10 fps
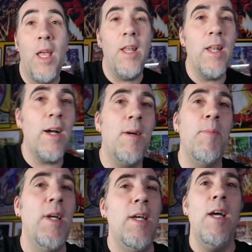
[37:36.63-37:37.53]
And
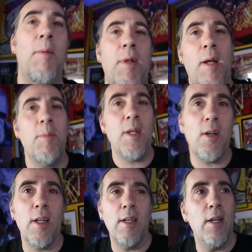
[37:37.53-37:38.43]
um, I've, I've been
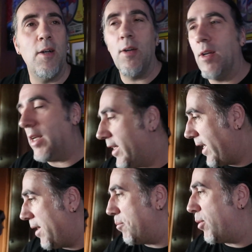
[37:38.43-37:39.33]
on a, a, a
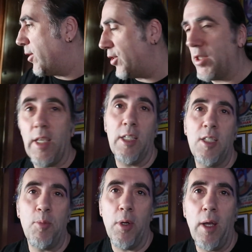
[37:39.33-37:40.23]
game purchasing
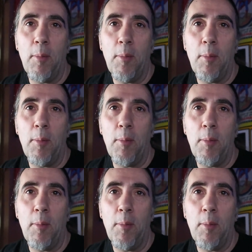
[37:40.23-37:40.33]
spree.